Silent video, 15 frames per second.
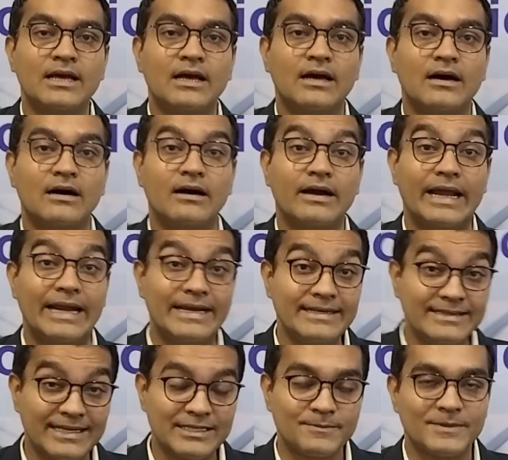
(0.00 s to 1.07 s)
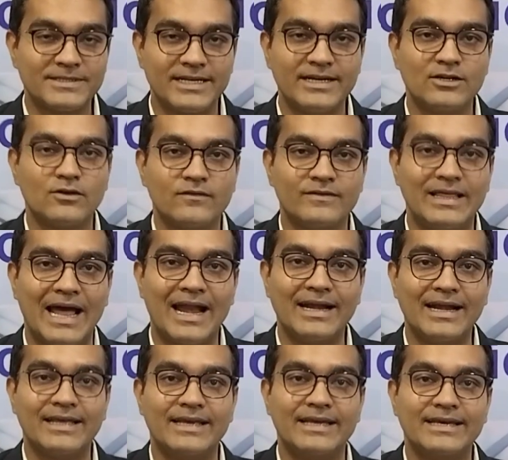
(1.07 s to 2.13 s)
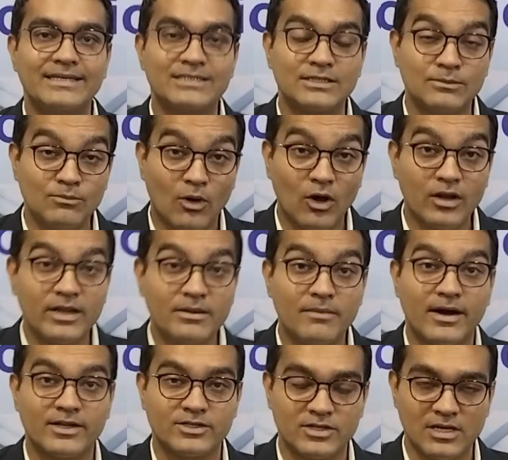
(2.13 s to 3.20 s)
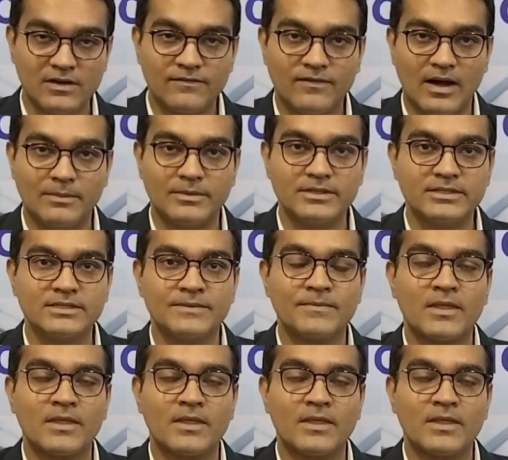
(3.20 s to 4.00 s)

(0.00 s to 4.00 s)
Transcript: 86% of that is small and marginal farmers.